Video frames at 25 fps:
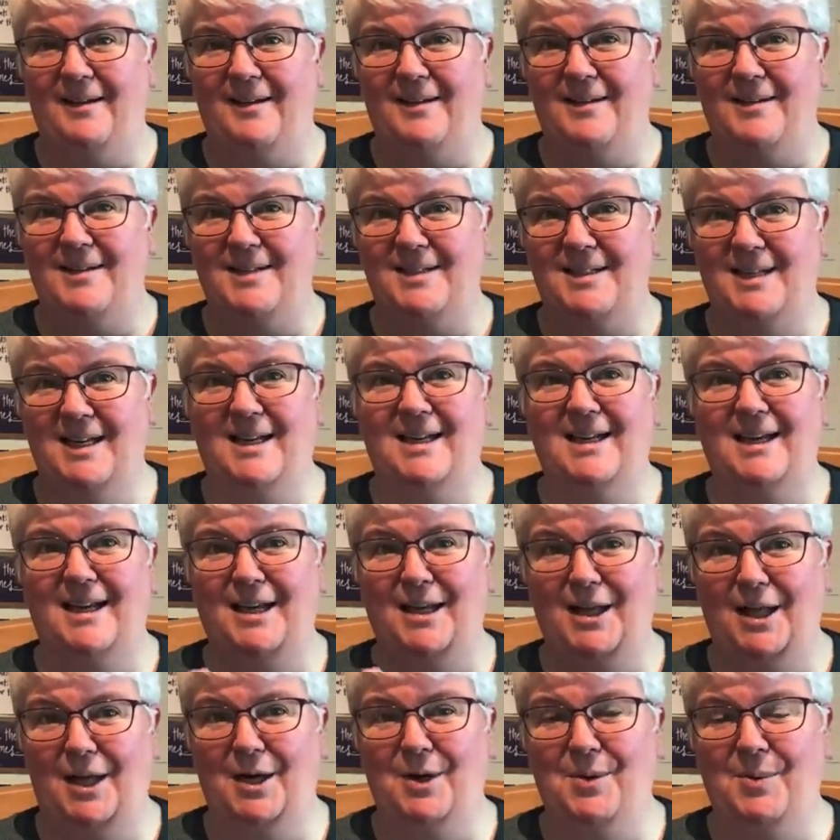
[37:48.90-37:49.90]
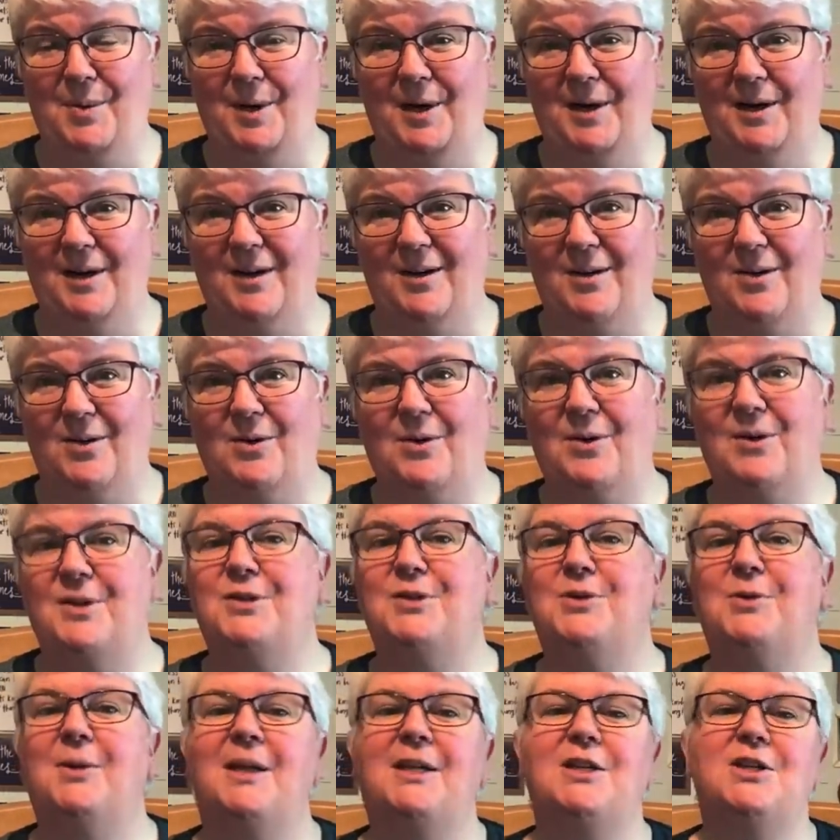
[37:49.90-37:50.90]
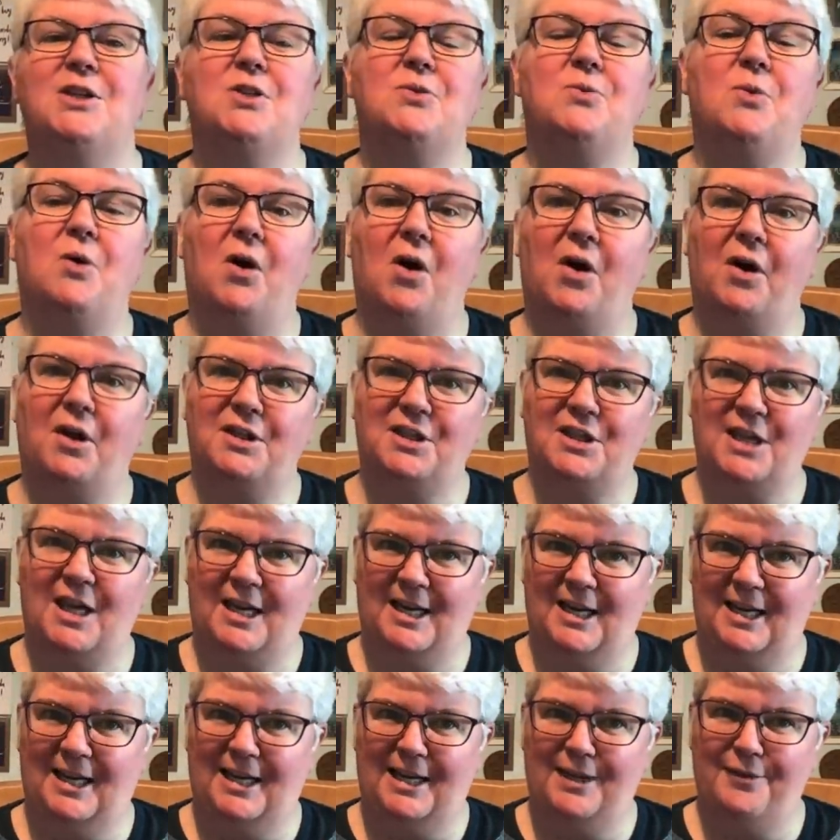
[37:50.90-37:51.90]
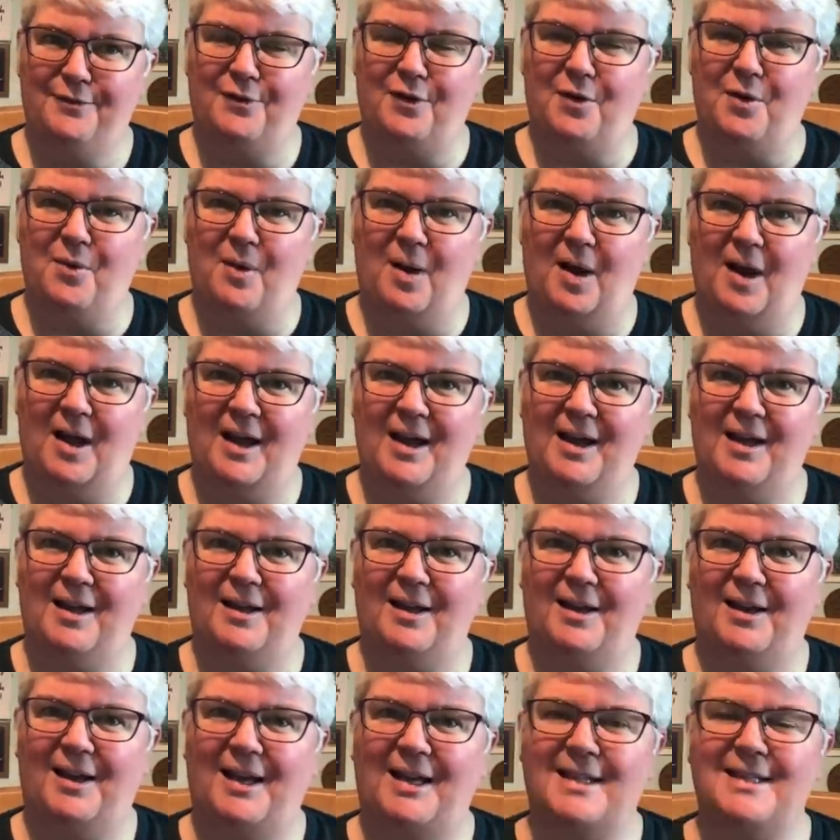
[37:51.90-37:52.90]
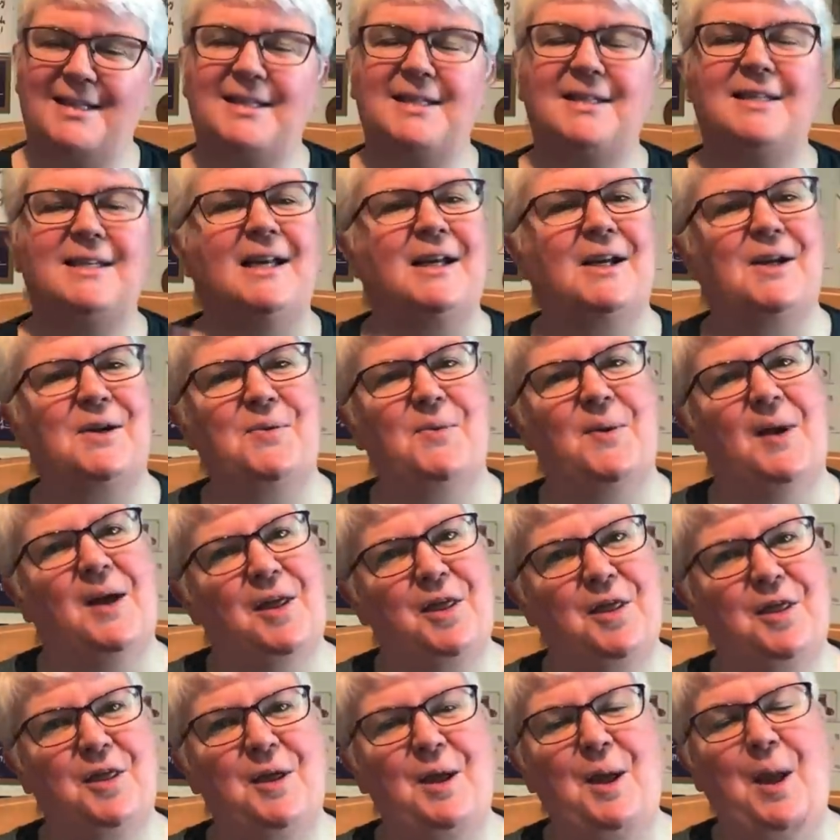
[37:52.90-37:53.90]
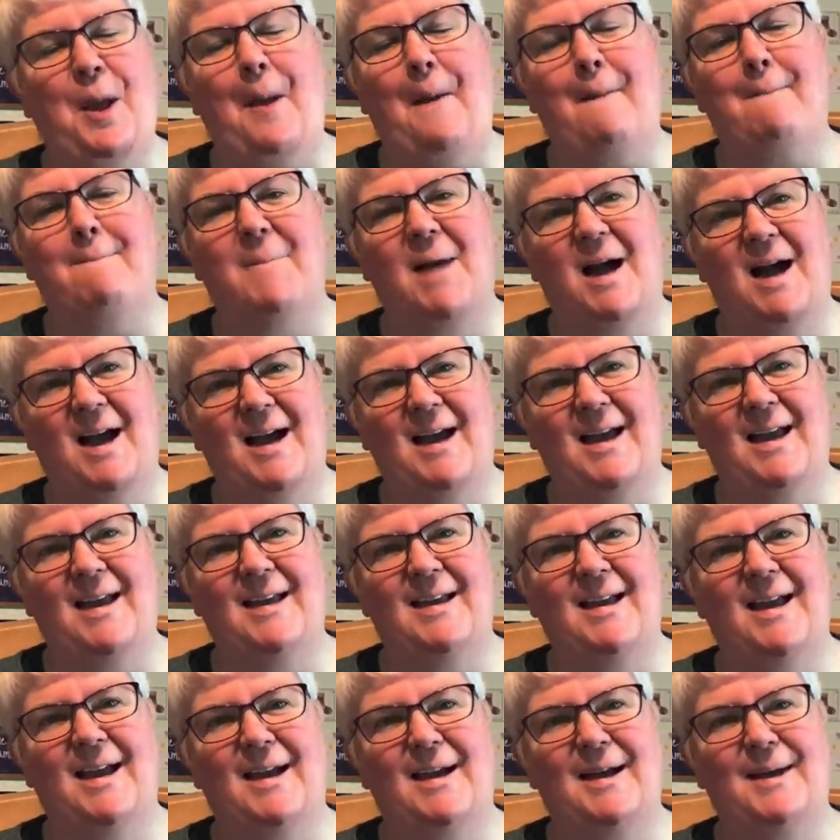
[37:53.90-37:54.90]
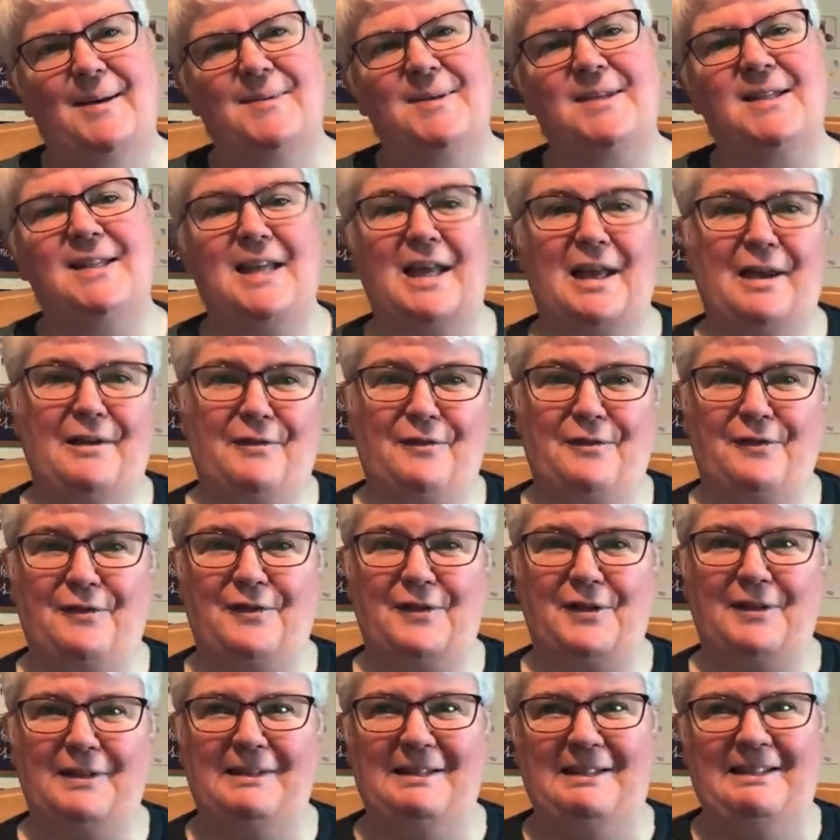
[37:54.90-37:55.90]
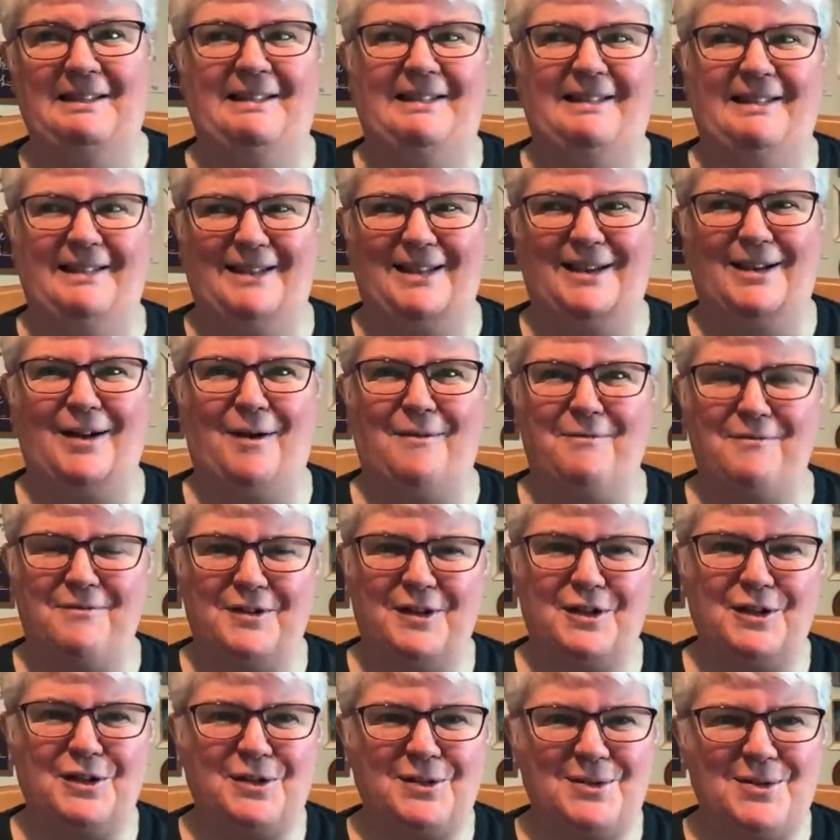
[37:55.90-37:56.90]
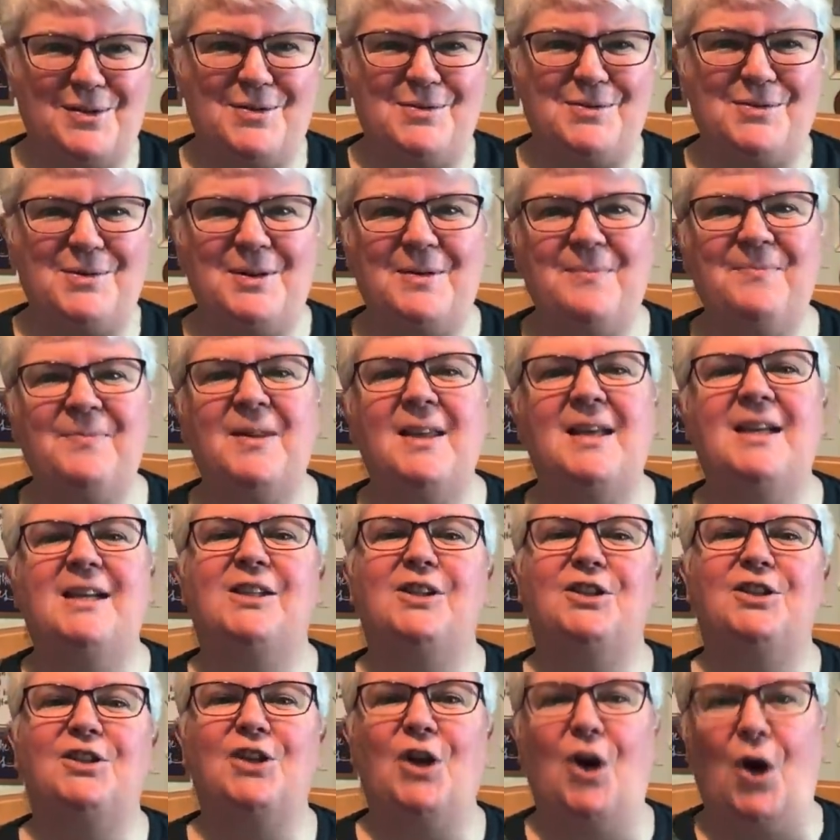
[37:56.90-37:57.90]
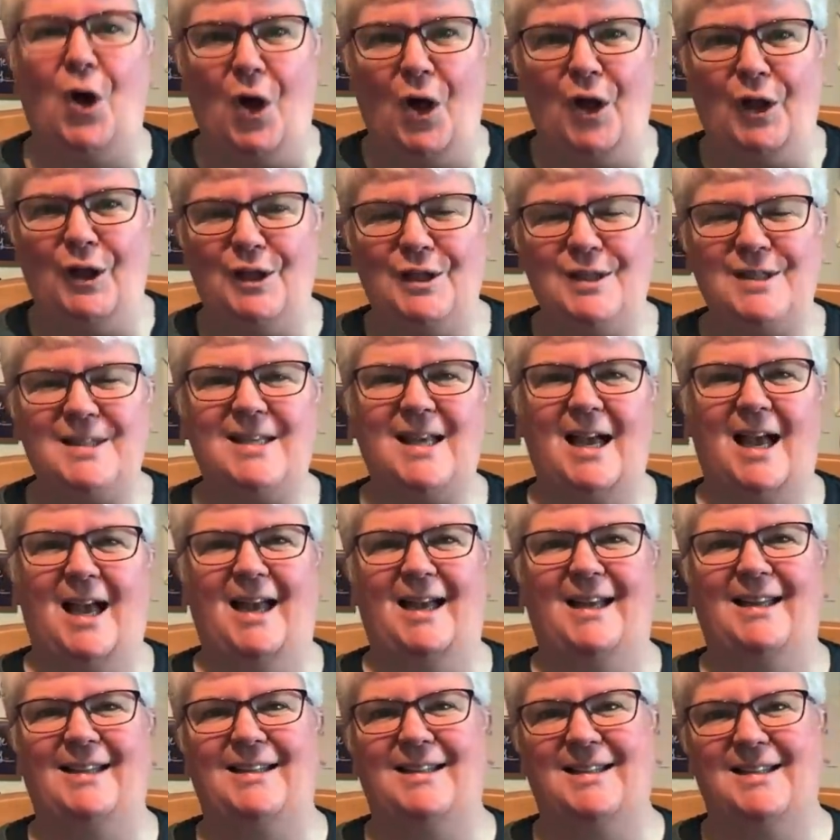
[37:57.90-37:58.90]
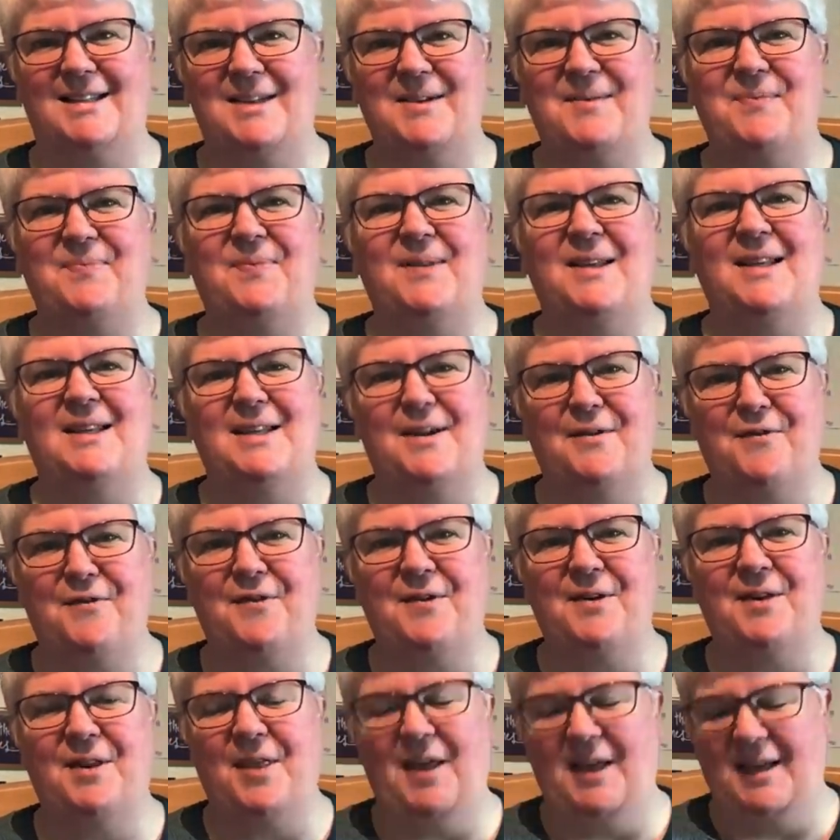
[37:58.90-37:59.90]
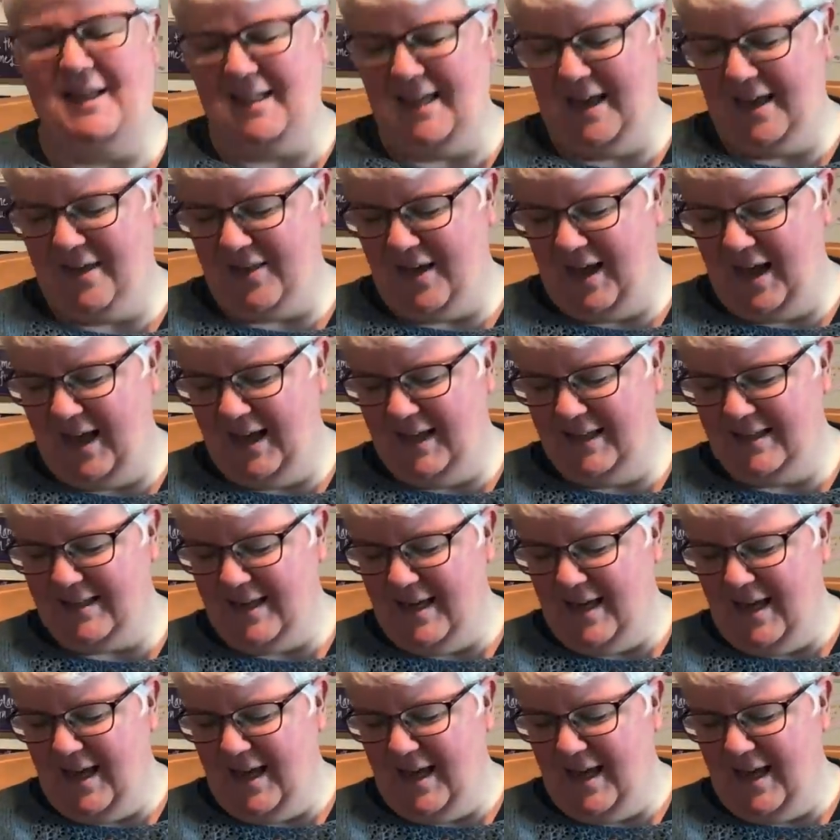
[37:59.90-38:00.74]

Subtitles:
sticking colour work, or do I just walk gently for a while and stick with my safe comfort zone shawls and different things like that?